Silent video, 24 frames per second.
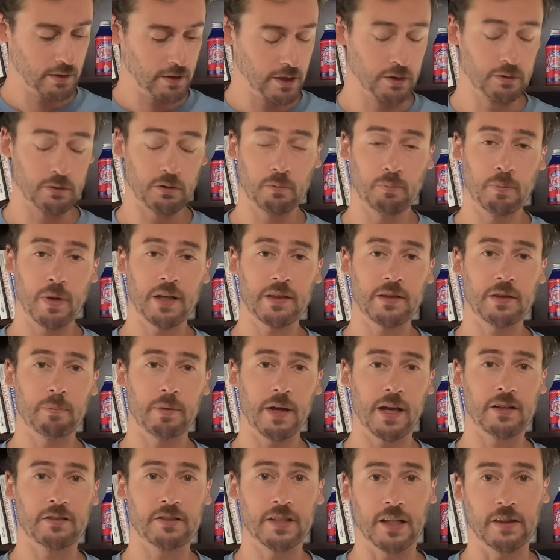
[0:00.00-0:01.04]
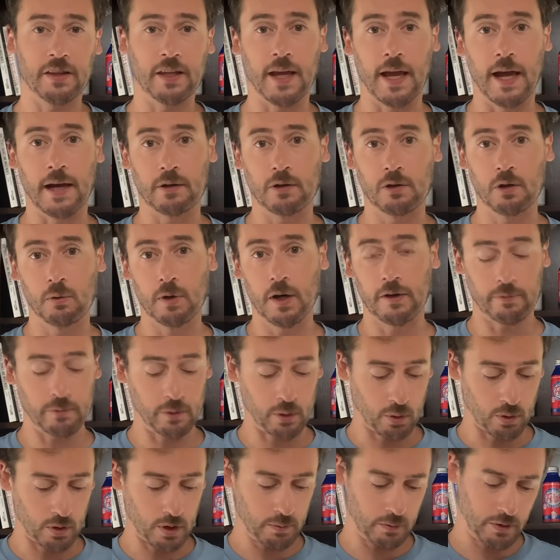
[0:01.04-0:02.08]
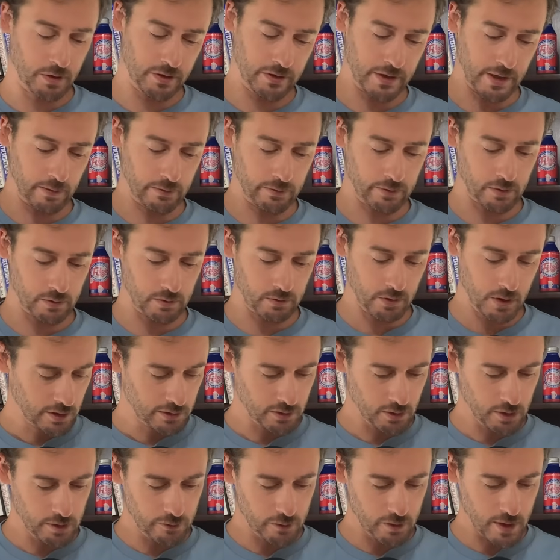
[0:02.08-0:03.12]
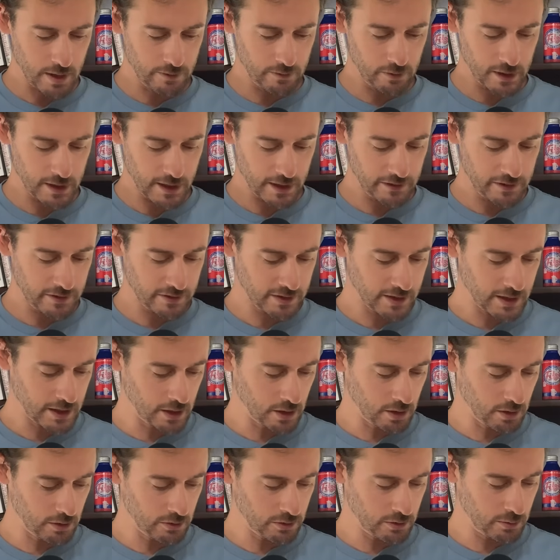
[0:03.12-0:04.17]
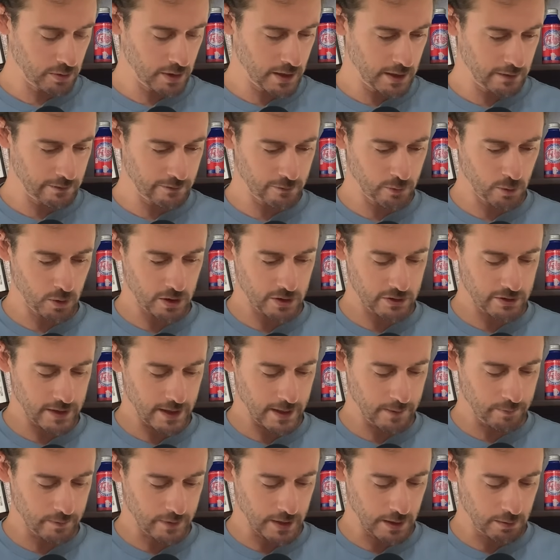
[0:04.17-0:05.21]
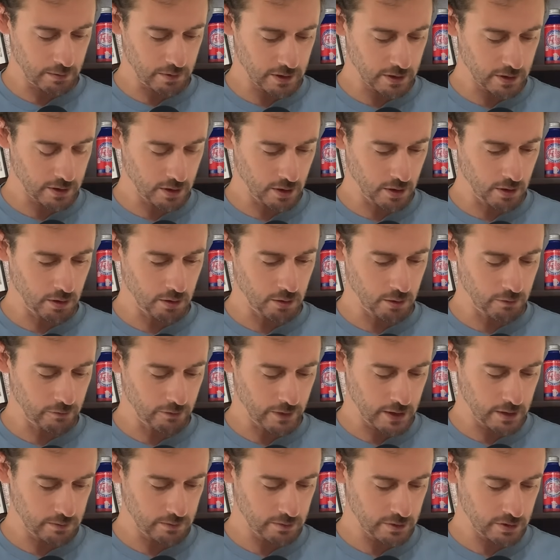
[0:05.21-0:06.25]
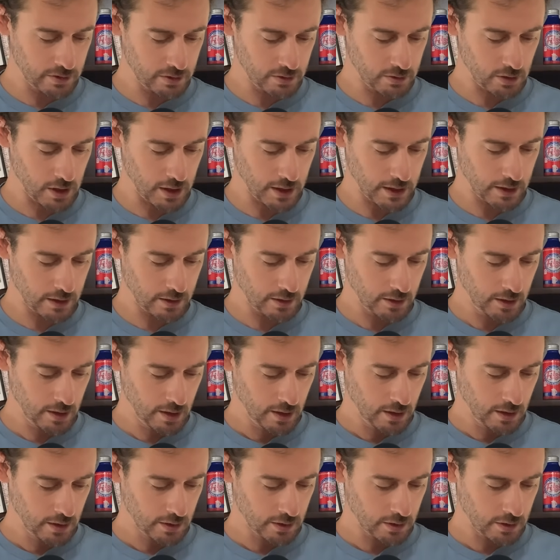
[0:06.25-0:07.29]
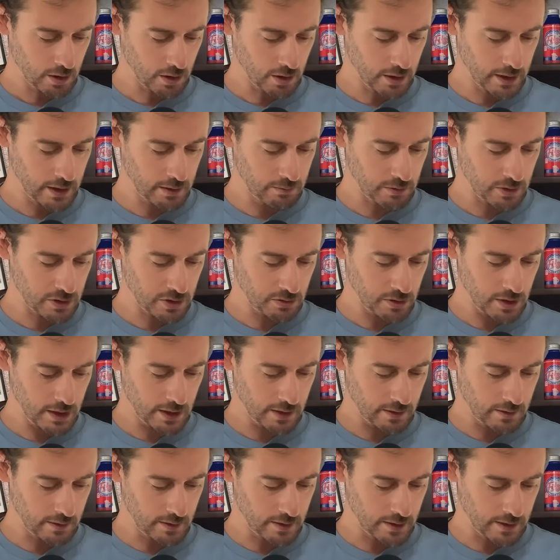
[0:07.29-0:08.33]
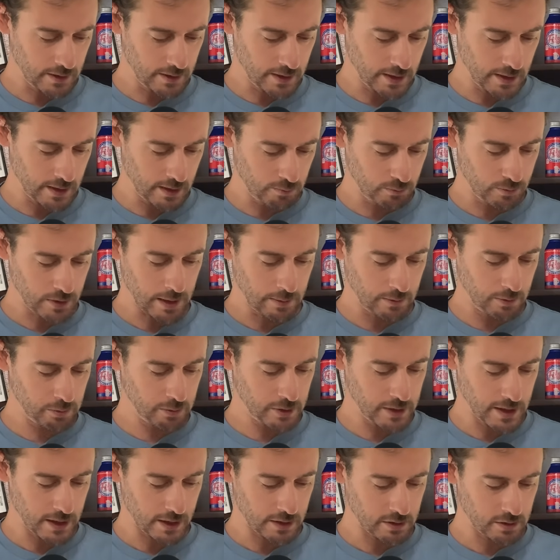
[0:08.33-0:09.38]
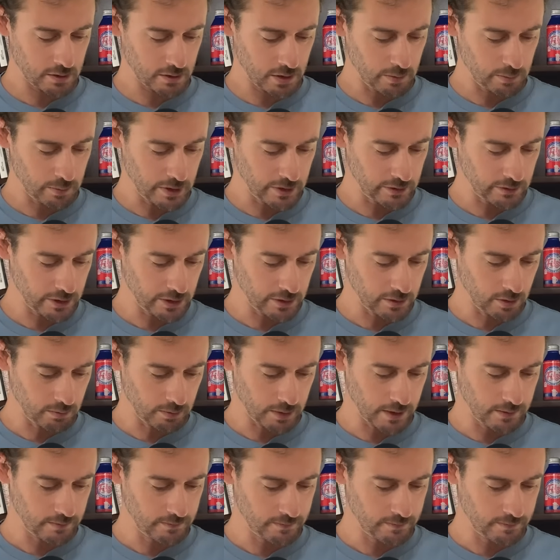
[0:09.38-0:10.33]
This will make the pets take the aggro away from the horde, which is helpful. So if you ever get this guy all the way forged up, I would go Venomous Strike, Guardian Retreat, and then probably actually Beastly Domain.